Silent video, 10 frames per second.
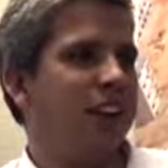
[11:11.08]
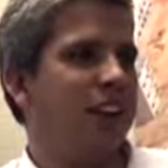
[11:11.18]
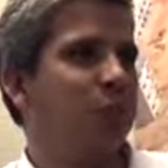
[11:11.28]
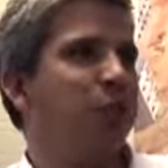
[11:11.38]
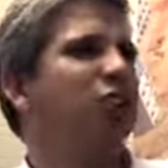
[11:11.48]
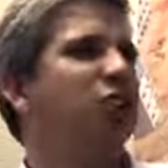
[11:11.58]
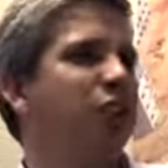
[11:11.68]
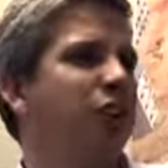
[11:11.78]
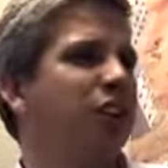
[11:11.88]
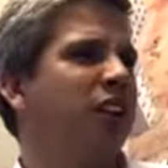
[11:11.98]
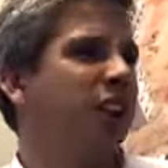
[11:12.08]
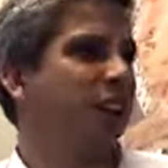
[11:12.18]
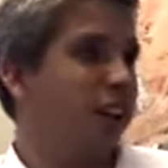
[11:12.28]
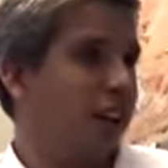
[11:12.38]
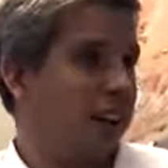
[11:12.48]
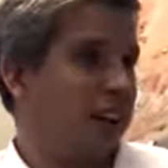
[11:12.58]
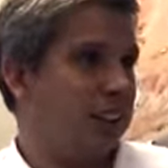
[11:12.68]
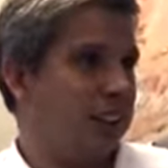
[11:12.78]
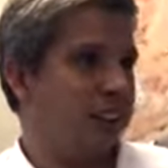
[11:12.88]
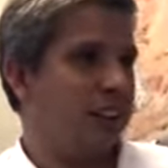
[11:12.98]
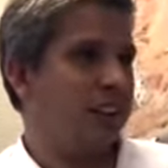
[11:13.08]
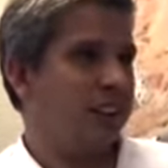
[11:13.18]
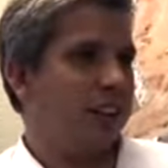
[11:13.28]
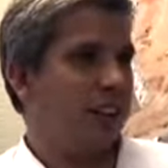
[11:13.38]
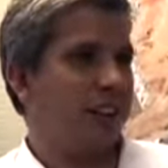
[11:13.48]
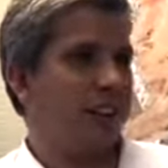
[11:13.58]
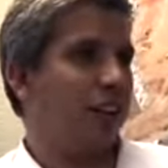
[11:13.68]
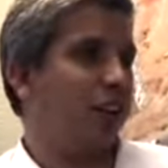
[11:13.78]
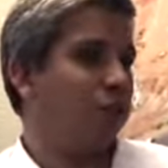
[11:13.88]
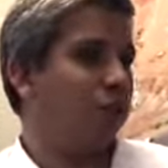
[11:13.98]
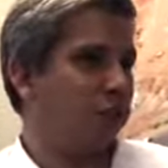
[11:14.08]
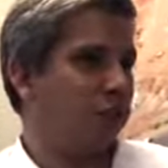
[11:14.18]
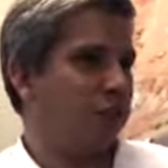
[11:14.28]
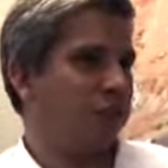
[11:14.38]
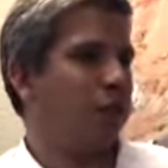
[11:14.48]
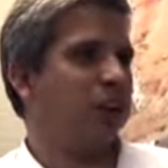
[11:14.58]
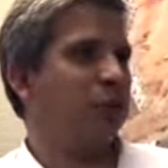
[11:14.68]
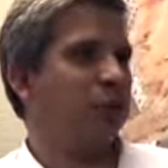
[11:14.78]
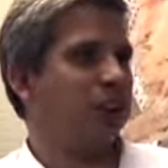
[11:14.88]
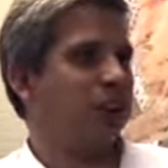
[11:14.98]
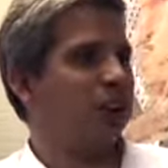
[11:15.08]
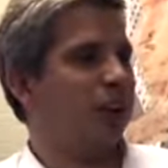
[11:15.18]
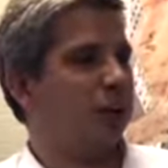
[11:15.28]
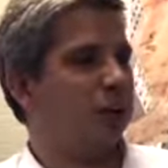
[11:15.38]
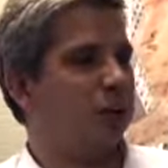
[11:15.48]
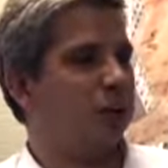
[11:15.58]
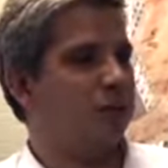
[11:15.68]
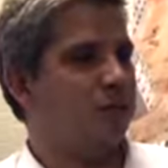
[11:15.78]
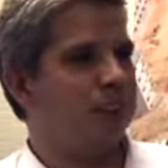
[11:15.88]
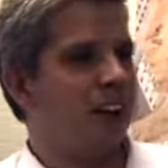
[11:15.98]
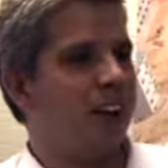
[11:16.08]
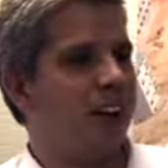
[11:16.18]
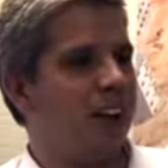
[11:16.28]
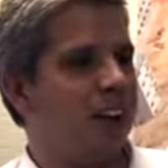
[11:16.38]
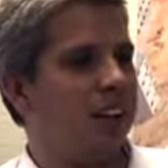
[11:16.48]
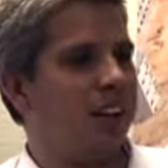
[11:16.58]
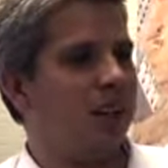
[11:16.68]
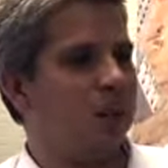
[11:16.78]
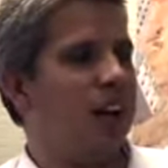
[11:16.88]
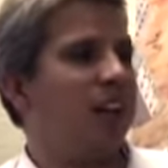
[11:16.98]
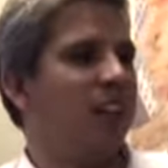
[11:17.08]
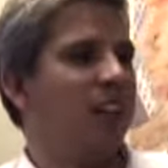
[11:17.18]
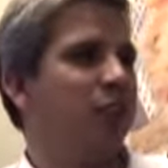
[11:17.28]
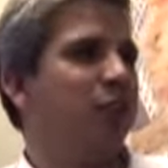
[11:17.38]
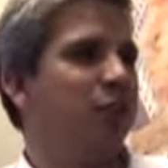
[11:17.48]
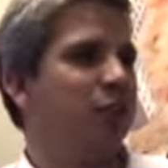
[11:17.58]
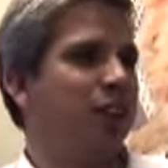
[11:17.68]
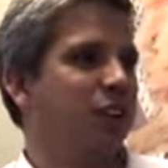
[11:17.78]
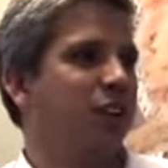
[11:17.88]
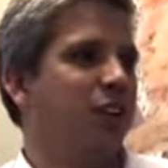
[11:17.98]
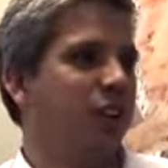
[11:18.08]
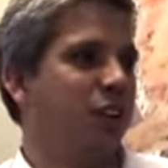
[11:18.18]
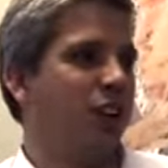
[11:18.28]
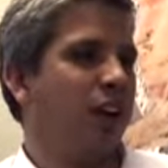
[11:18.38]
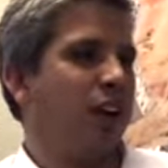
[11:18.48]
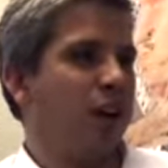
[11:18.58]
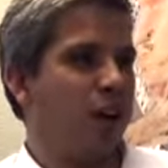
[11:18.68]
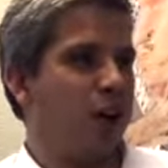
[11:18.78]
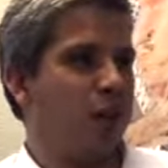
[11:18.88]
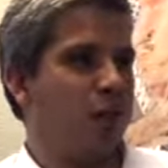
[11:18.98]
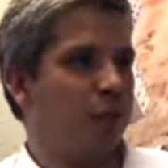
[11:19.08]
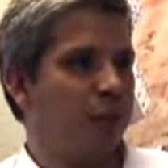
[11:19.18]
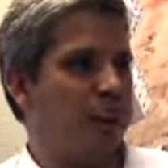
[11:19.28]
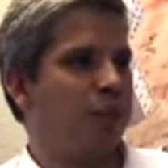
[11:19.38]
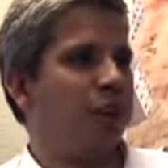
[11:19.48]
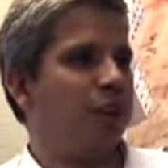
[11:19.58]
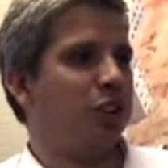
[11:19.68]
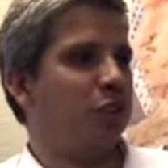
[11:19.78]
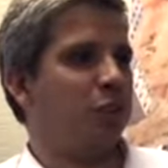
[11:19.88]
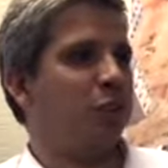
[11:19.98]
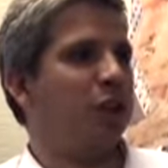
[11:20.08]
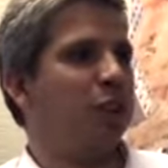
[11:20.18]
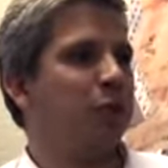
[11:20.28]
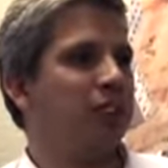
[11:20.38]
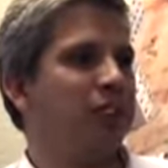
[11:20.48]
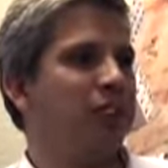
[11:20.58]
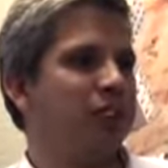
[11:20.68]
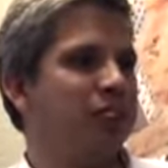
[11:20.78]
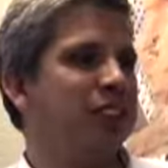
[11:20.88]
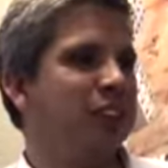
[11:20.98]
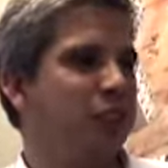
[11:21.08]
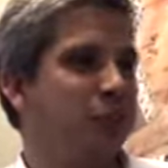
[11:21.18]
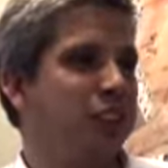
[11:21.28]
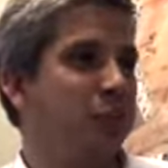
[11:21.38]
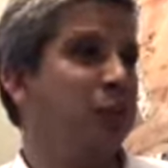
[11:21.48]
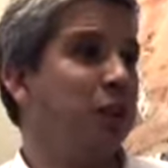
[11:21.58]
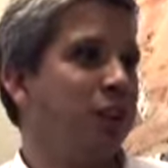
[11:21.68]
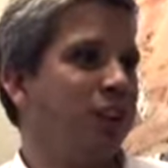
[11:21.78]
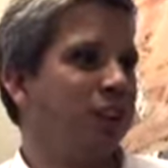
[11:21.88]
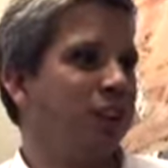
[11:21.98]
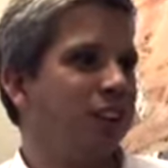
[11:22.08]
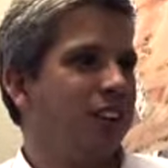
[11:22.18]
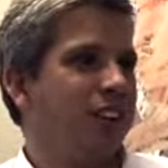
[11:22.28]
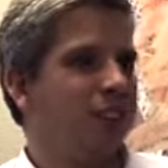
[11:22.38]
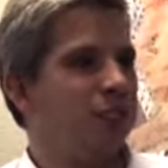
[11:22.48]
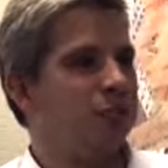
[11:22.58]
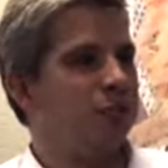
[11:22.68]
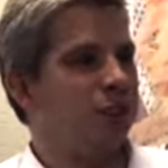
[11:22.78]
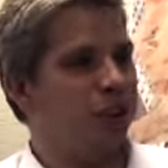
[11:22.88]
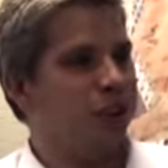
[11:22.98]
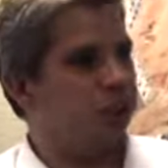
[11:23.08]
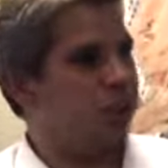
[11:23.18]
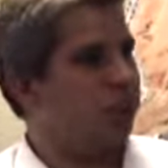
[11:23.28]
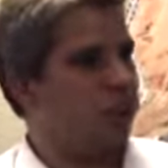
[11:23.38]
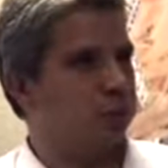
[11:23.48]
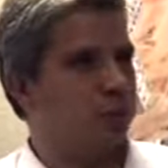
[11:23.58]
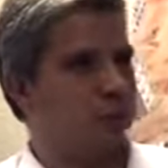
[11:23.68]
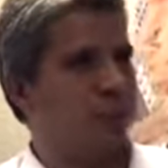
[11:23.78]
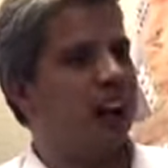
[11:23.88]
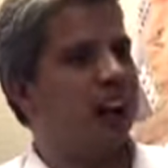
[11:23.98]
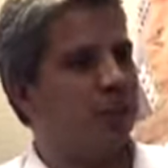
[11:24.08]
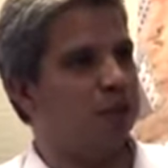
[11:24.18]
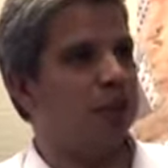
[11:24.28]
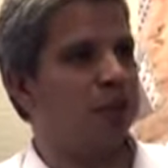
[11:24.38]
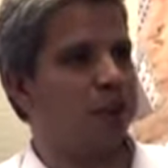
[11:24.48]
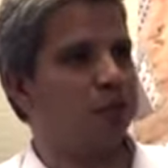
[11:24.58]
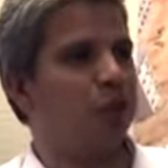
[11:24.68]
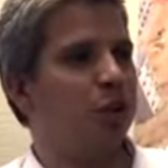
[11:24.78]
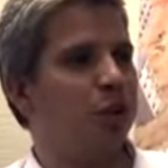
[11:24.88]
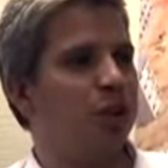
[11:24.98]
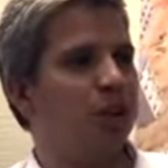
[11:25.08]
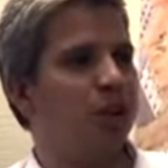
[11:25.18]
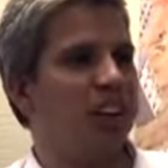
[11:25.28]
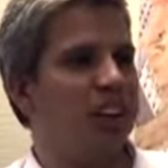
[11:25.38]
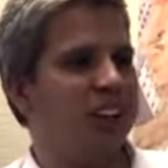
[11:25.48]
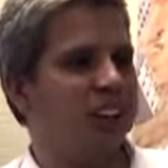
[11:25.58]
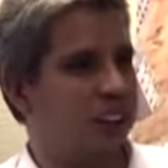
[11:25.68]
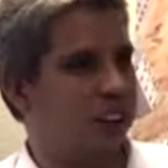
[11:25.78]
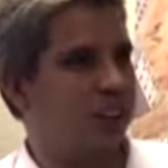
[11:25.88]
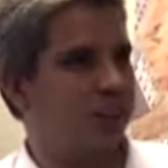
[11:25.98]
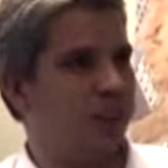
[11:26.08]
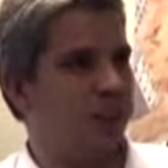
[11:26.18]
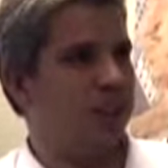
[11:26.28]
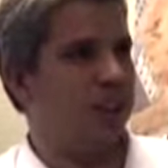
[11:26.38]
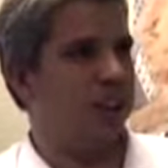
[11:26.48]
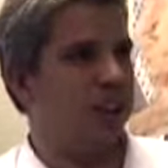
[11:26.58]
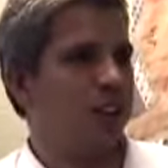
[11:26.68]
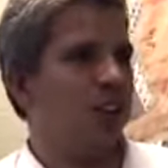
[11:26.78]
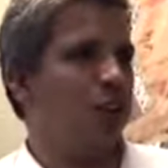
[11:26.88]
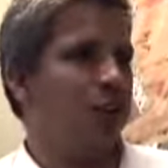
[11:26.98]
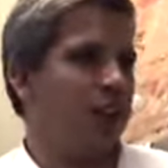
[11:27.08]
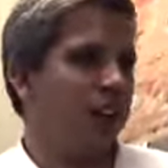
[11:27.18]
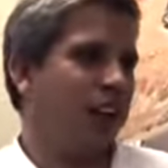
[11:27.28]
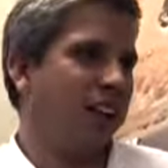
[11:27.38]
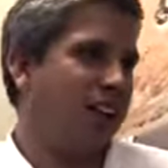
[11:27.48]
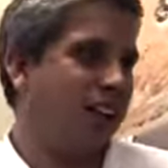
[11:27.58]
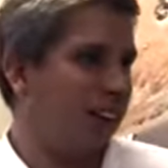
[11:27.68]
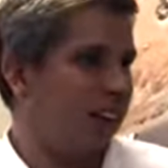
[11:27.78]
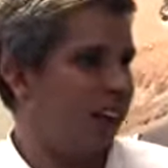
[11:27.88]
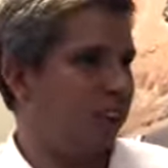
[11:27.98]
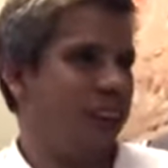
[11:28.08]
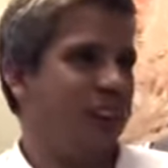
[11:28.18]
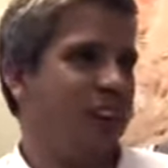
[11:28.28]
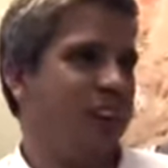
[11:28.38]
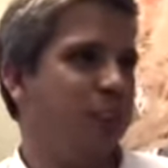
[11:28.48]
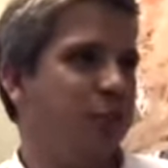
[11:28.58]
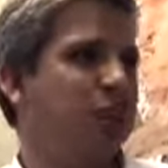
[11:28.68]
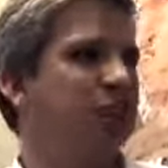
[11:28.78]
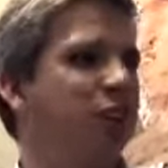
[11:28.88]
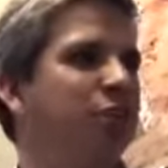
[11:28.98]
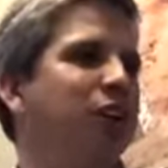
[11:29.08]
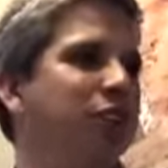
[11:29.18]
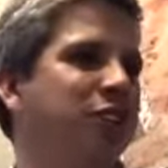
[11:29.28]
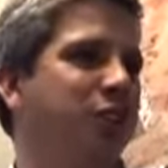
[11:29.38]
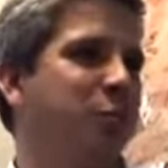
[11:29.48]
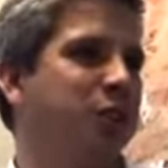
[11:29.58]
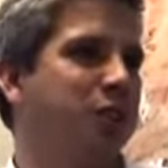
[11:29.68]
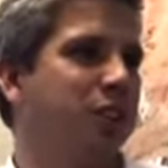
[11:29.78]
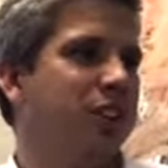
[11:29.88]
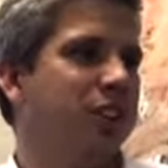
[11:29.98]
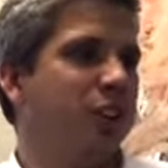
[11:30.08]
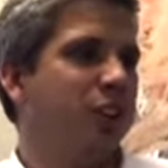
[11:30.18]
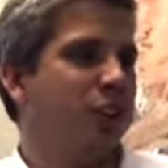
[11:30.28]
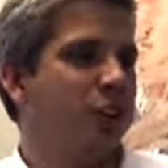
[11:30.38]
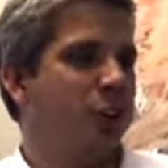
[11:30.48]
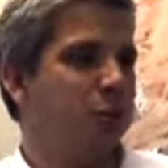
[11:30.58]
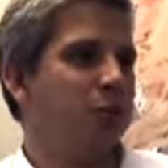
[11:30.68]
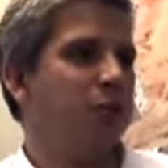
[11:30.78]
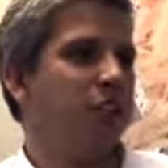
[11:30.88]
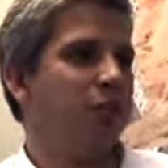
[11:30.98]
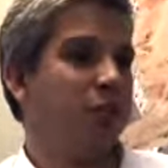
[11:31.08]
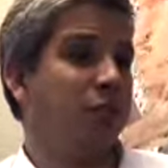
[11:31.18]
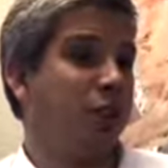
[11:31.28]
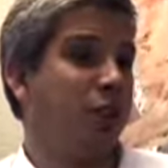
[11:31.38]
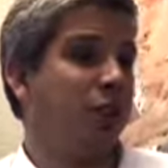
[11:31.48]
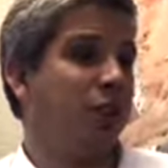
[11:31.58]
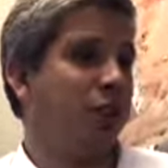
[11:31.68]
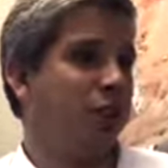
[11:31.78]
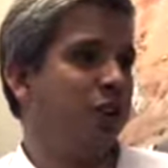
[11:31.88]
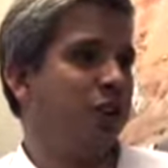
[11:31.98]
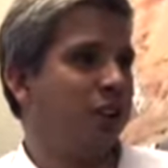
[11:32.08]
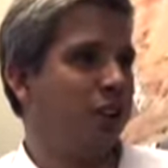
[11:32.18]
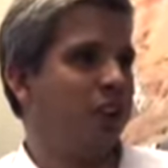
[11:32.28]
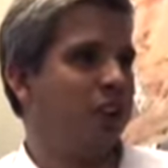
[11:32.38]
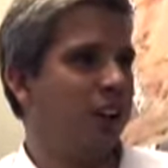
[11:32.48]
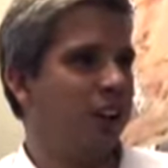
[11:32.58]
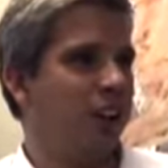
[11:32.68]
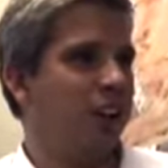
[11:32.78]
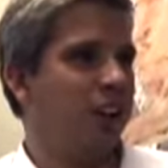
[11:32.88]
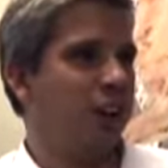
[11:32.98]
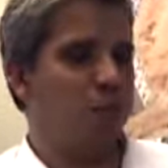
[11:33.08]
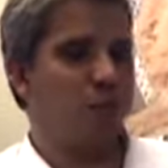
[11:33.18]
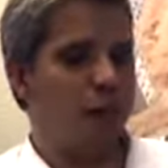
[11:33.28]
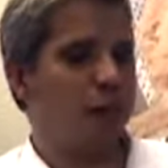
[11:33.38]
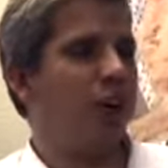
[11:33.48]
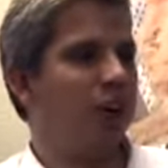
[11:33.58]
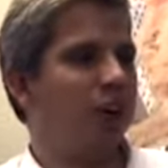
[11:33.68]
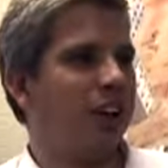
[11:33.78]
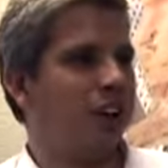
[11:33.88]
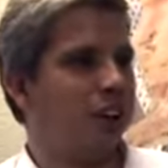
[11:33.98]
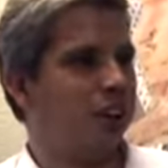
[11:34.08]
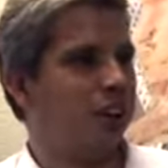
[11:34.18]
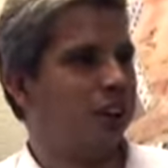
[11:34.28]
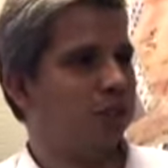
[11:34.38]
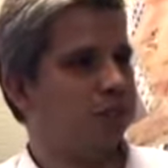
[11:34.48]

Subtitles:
They were started in 1996, so they roughly also have a 21-year track record. And their bad debt default rate to date, average, was 1.76% per year. So very good in this space. Now they have focused predominantly on inner city developments. We're now going slightly out of the inner city, but still focused on the metros. So we believe a very, very good yield you can get on that by acquiring rental stock.